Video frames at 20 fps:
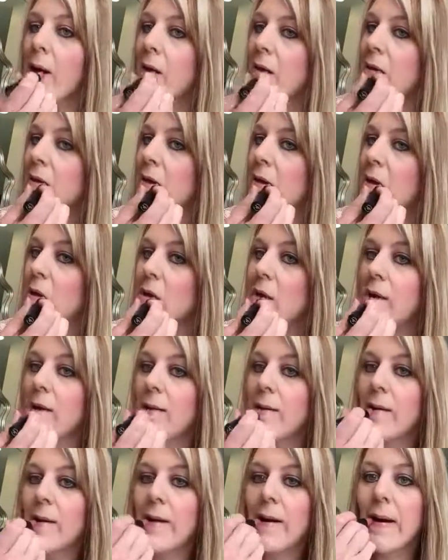subtle
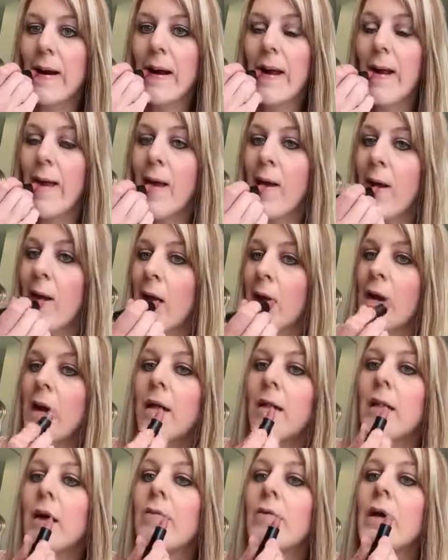color, and
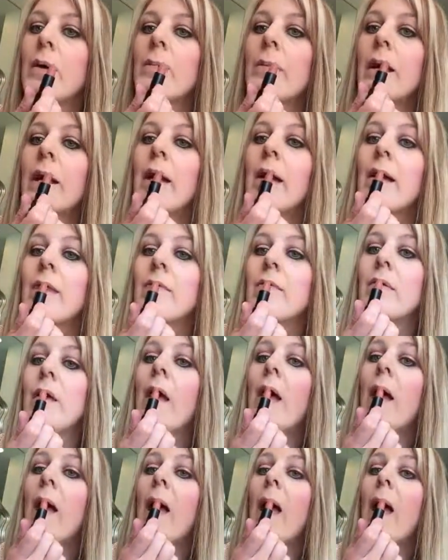I love it because